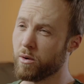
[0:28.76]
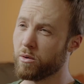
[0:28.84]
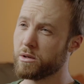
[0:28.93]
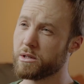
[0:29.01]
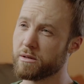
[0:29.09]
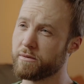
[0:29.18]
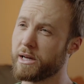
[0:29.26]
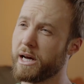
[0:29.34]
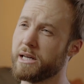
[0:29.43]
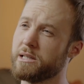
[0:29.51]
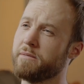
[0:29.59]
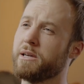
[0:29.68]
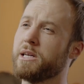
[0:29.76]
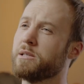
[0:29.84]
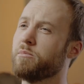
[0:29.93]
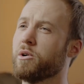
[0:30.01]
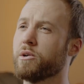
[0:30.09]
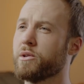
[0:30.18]
launch of the
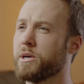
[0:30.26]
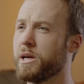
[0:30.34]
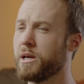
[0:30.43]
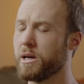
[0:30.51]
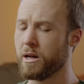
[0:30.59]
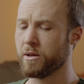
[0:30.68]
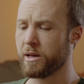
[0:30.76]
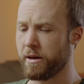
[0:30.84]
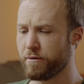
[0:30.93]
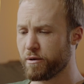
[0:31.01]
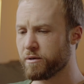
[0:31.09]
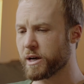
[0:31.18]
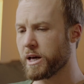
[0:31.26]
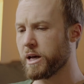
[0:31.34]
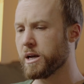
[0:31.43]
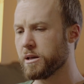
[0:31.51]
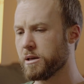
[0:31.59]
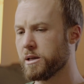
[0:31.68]
A7S Mark III. I'll never
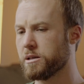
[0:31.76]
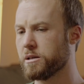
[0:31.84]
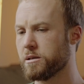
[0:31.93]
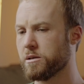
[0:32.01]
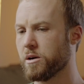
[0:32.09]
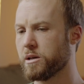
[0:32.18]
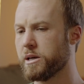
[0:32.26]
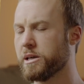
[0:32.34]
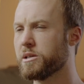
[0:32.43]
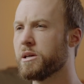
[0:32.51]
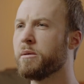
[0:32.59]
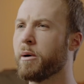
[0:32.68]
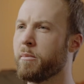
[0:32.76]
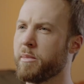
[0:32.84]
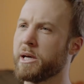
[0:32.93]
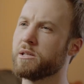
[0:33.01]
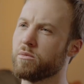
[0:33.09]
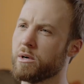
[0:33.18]
forget it. It's not necessarily my
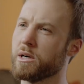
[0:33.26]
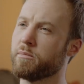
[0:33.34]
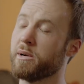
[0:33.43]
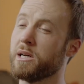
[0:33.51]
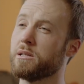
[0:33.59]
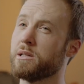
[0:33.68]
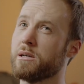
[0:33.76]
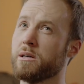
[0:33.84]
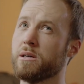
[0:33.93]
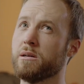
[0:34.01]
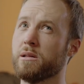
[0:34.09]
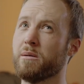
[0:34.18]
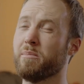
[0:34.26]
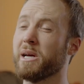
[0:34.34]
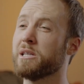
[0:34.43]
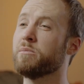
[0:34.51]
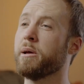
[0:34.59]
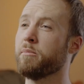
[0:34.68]
best work, but it's the
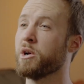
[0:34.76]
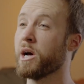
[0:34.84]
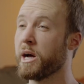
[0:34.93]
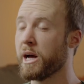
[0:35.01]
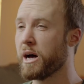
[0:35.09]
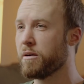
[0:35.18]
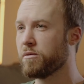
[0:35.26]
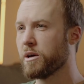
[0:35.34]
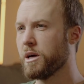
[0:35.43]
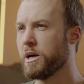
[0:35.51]
best memory I have.